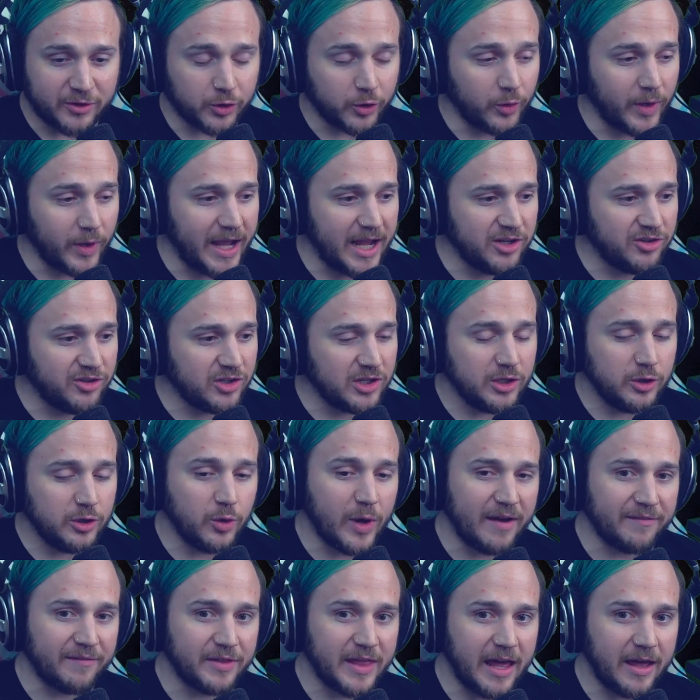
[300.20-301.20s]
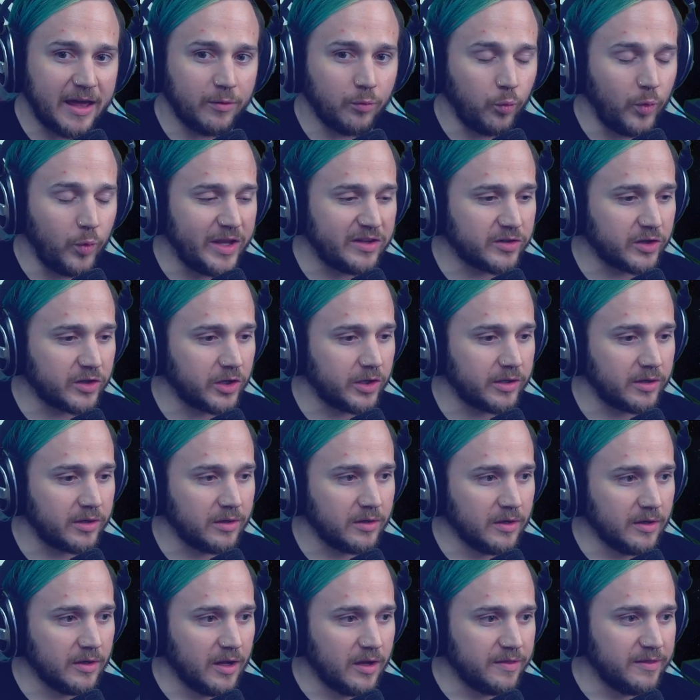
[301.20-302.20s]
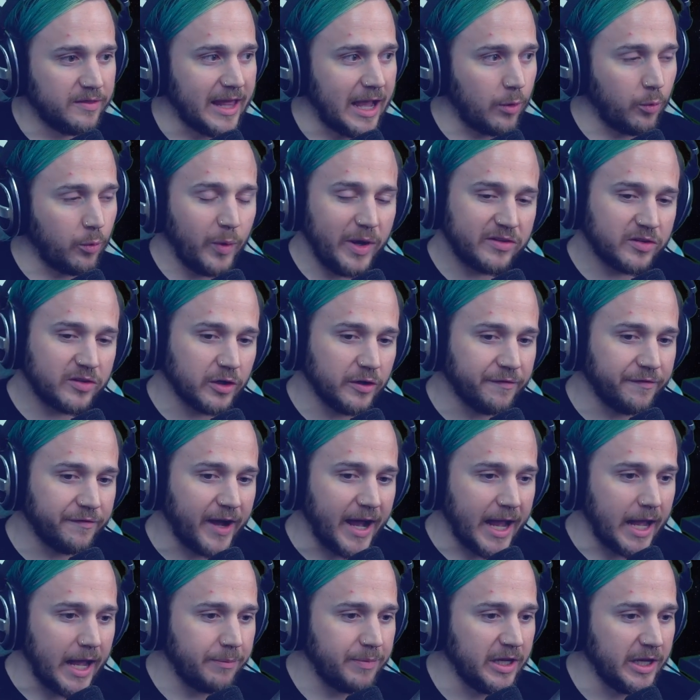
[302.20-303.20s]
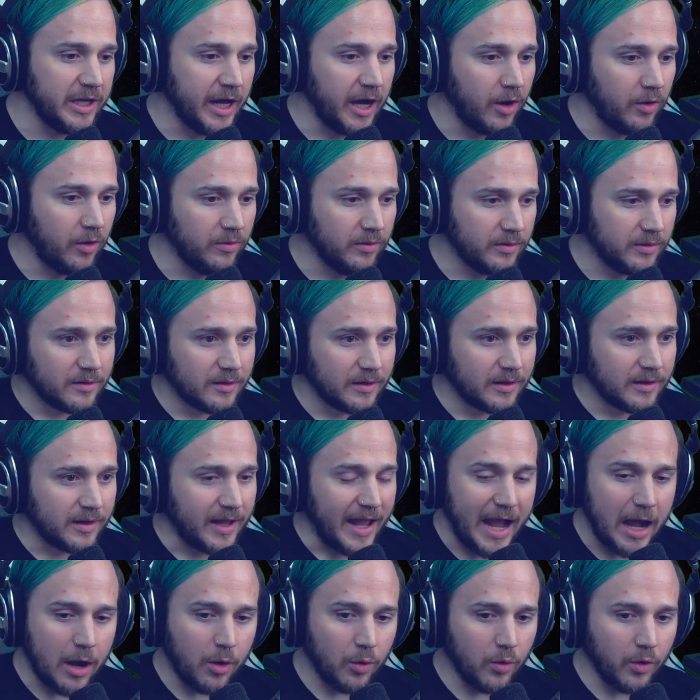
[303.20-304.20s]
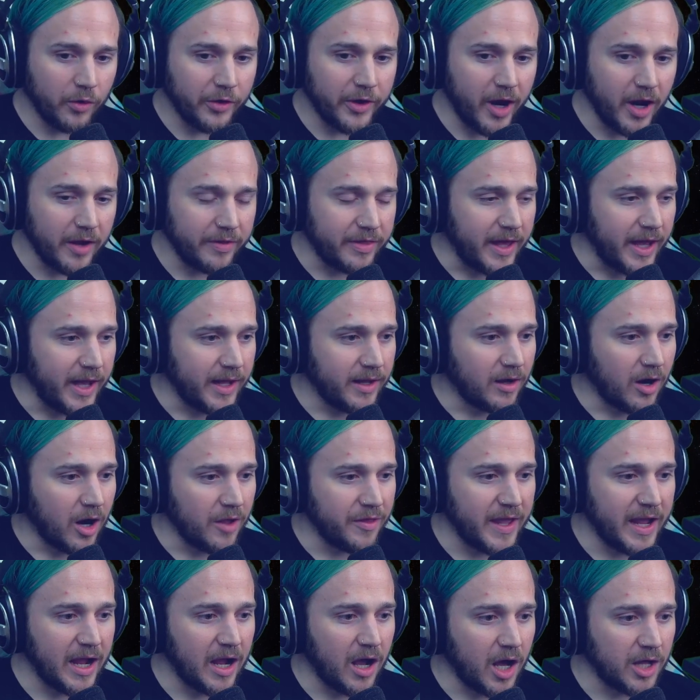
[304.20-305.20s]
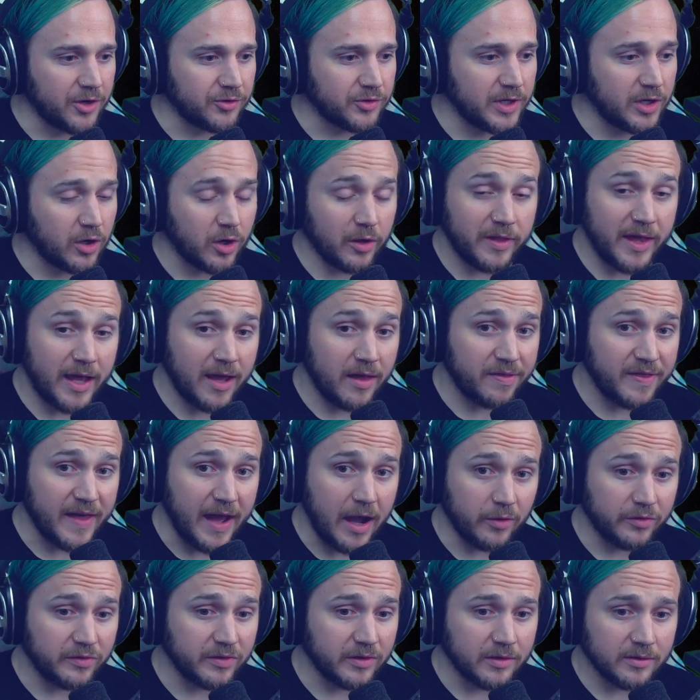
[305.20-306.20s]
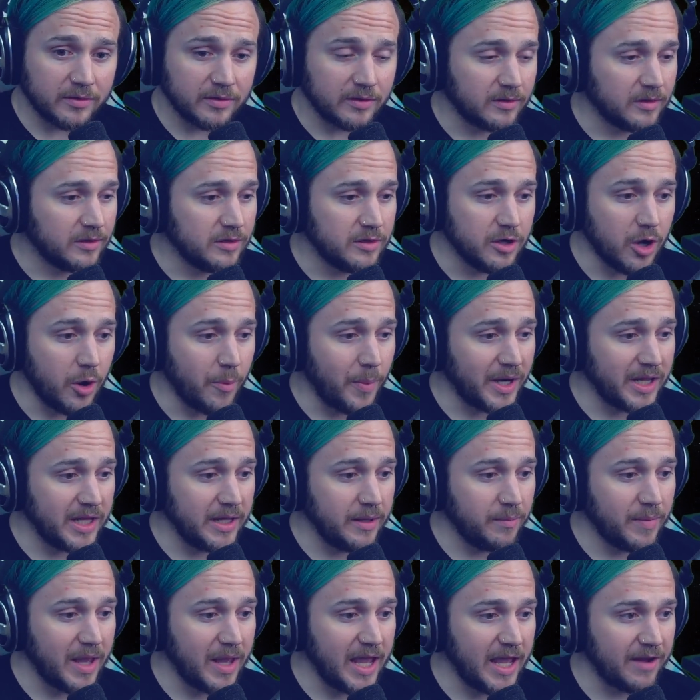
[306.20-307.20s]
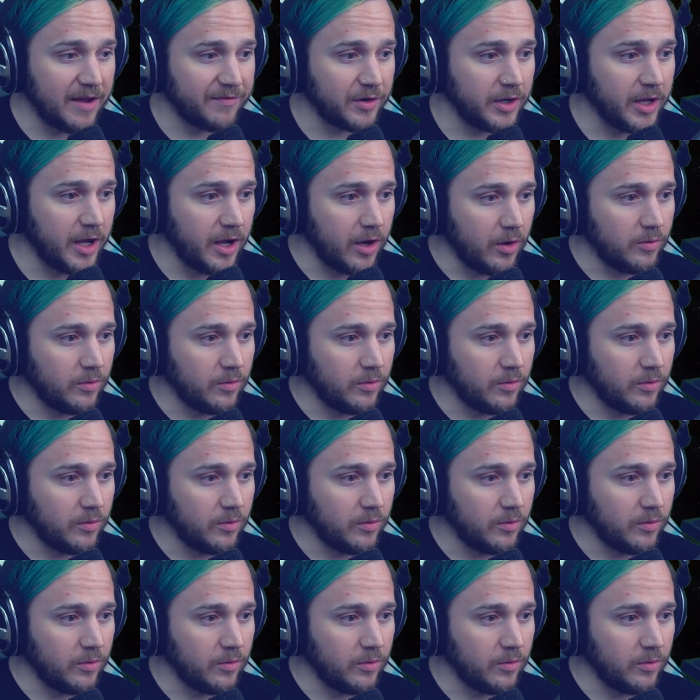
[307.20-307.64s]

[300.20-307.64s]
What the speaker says: age. You have that wizard vibe, you know? How old are they? Are they 100 or are they 1,000? Nobody may ever know.